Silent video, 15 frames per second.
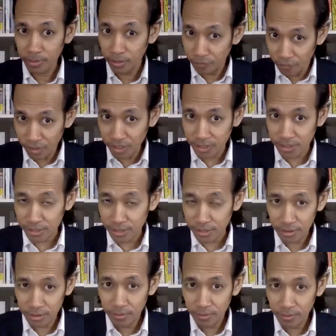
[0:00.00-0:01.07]
Difference.
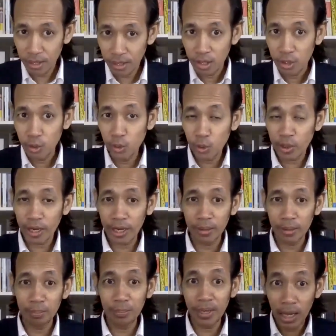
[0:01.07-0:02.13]
Yeah? You
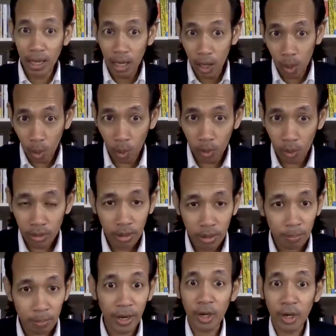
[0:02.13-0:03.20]
can be alone
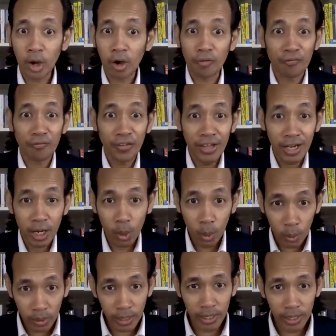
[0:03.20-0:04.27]
but not feel
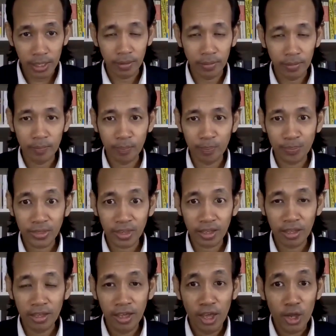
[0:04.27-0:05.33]
lonely.
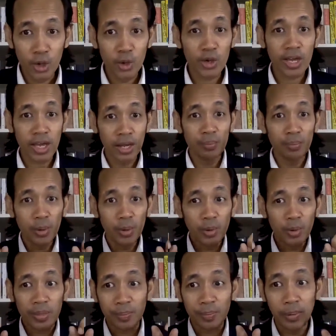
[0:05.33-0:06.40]
You can be
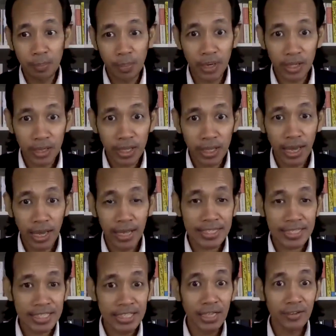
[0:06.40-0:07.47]
with people and
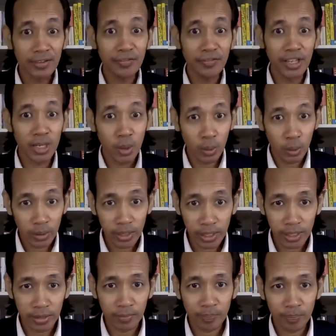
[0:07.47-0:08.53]
still feel
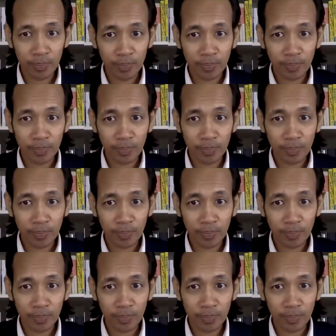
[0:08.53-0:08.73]
lonely.